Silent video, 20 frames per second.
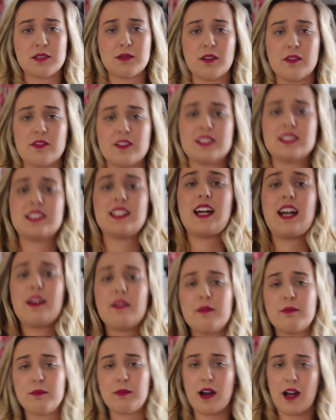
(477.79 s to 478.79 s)
so obviously
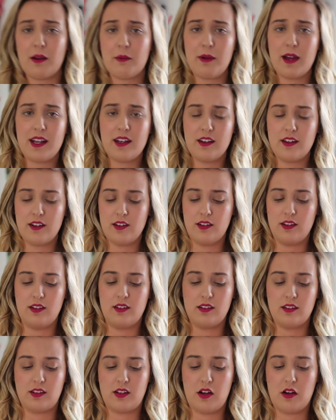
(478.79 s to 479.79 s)
I went
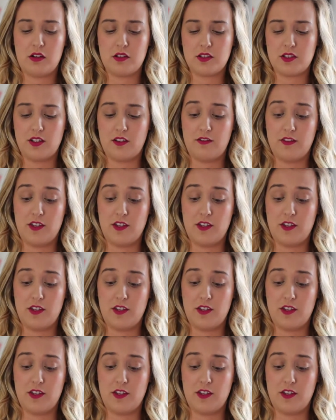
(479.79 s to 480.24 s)
and got a